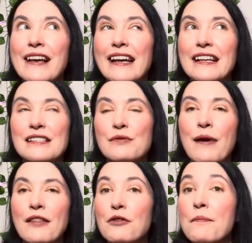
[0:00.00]
I guess
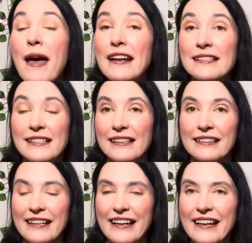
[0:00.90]
rather
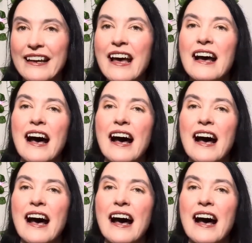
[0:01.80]
menacingly,